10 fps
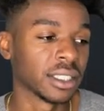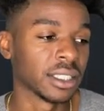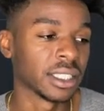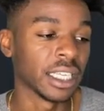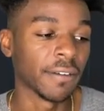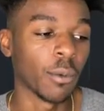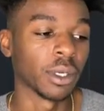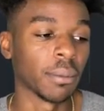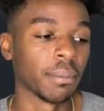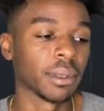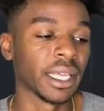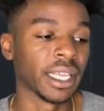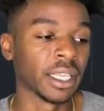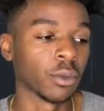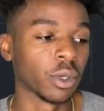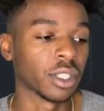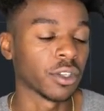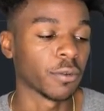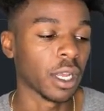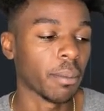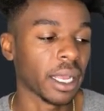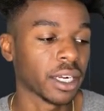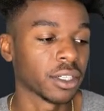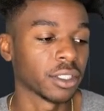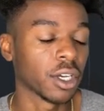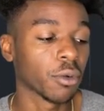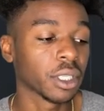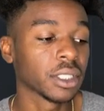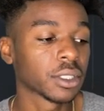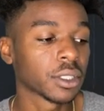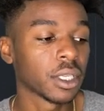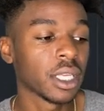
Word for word: to see if I want to play in with. So if we come back here to tokens,